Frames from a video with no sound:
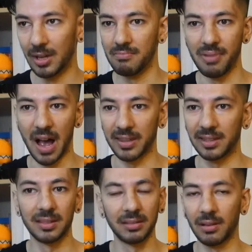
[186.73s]

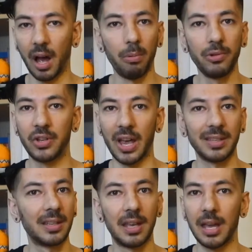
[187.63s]
But I would
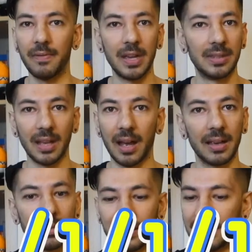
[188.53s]
just give it a
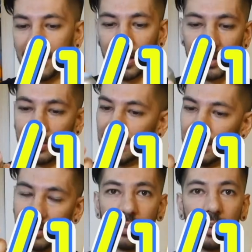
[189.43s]
6,
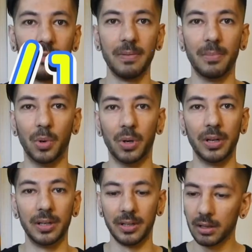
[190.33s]
nothing more.
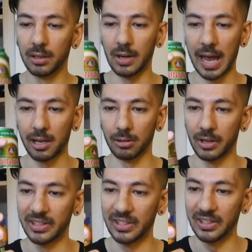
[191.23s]
The regular
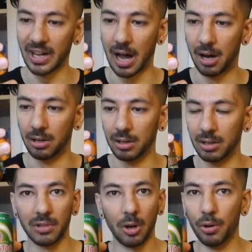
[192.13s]
Qingdao,
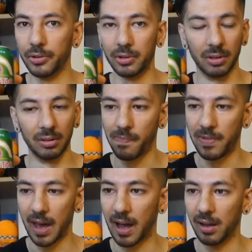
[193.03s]
also,
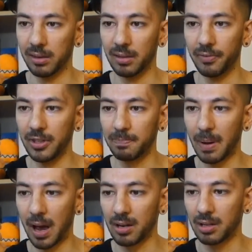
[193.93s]
yeah, nothing
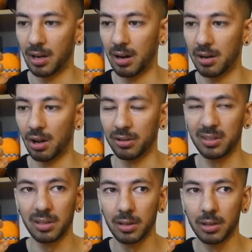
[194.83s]
special,
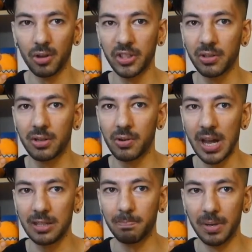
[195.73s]
not a
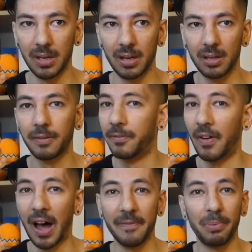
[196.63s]
great beer,
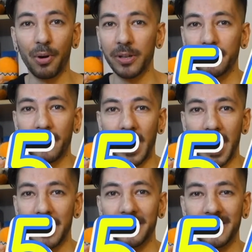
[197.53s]

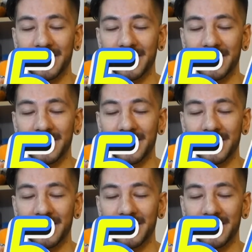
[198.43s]
5.5.